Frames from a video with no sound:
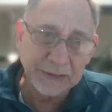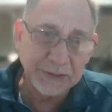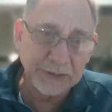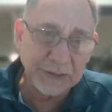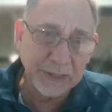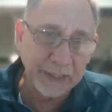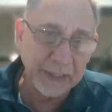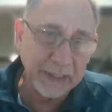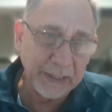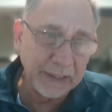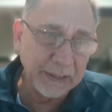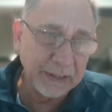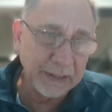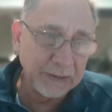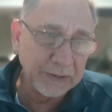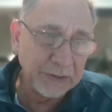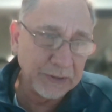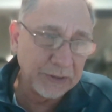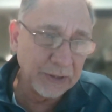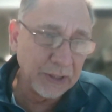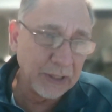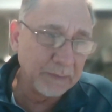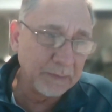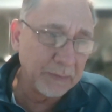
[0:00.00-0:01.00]
sitting in
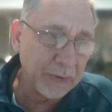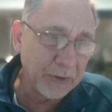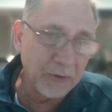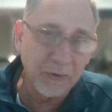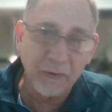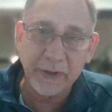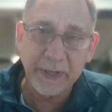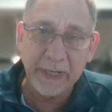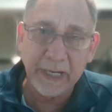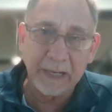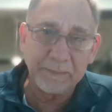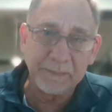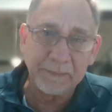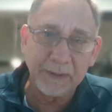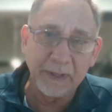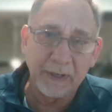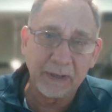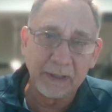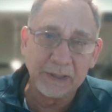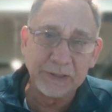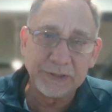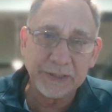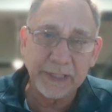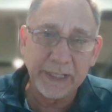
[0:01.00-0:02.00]
Durban or Cape
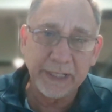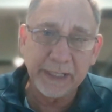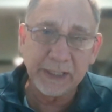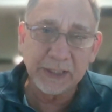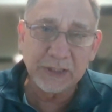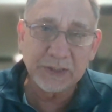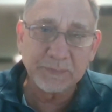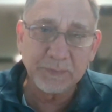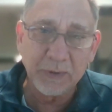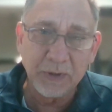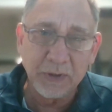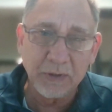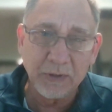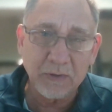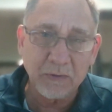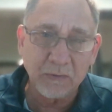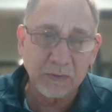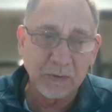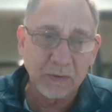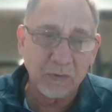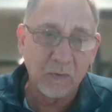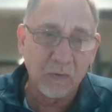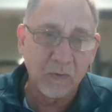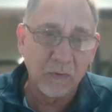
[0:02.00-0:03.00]
Town and Johannesburg
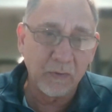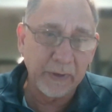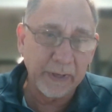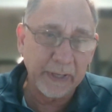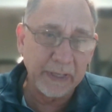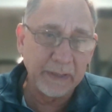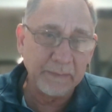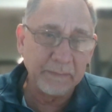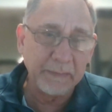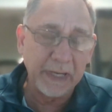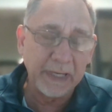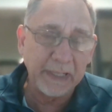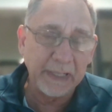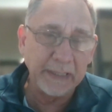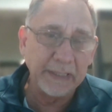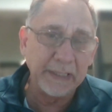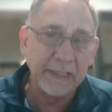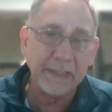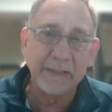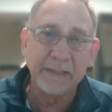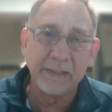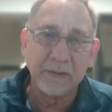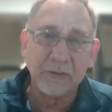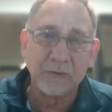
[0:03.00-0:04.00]
or in
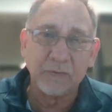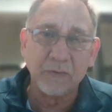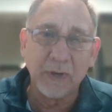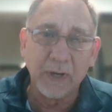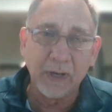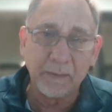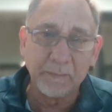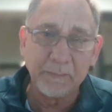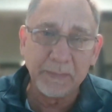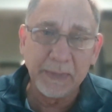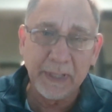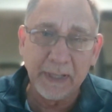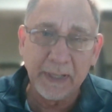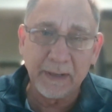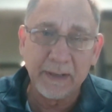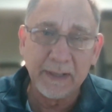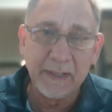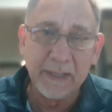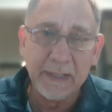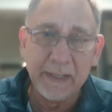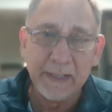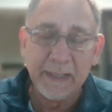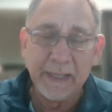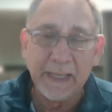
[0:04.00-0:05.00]
Medellin in Colombia,
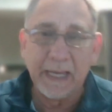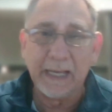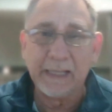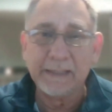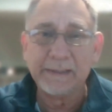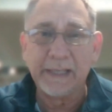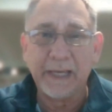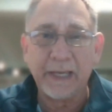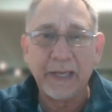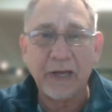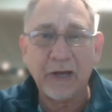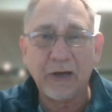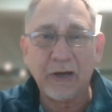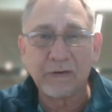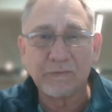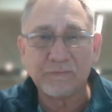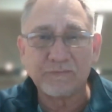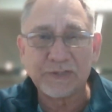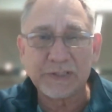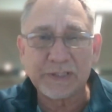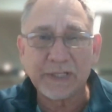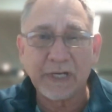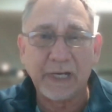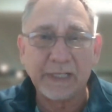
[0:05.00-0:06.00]
and they're out
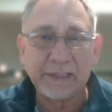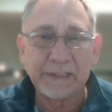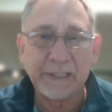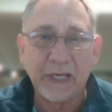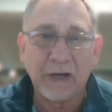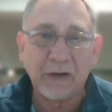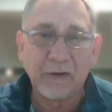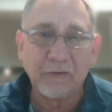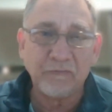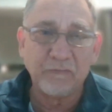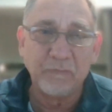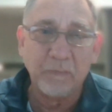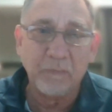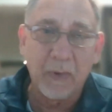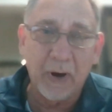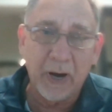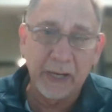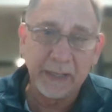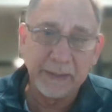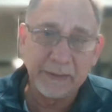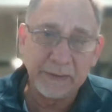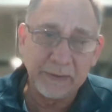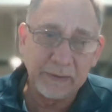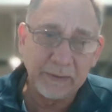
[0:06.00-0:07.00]
of sight, out of
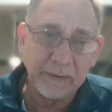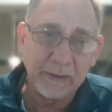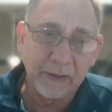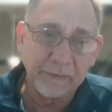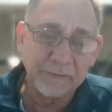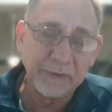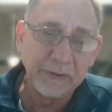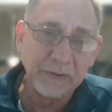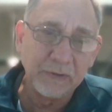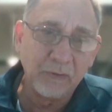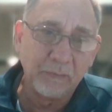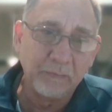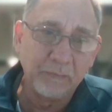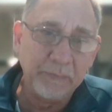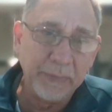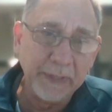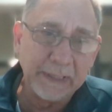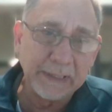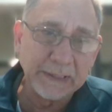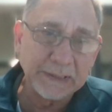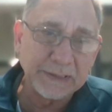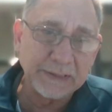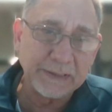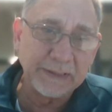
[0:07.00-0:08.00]
mind. I think your
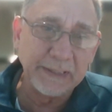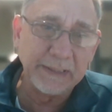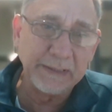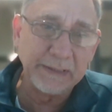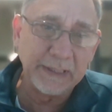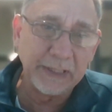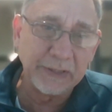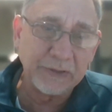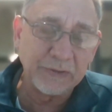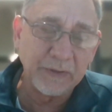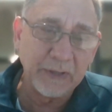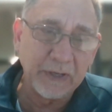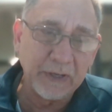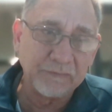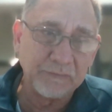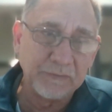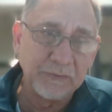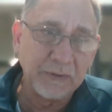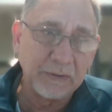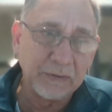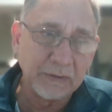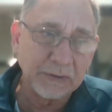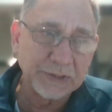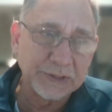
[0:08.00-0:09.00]
biggest thing that you have
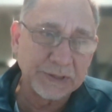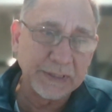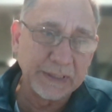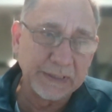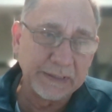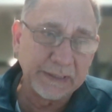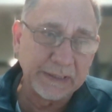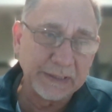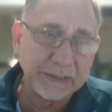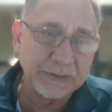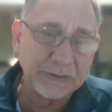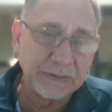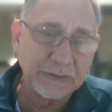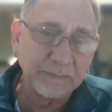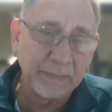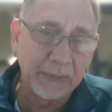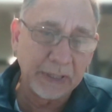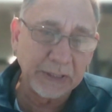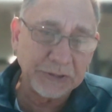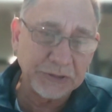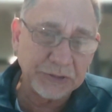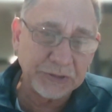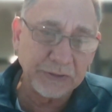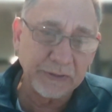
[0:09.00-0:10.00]
to consider is to
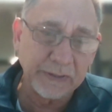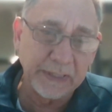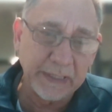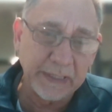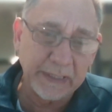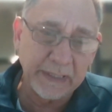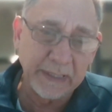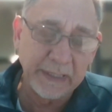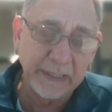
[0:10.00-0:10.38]
make sure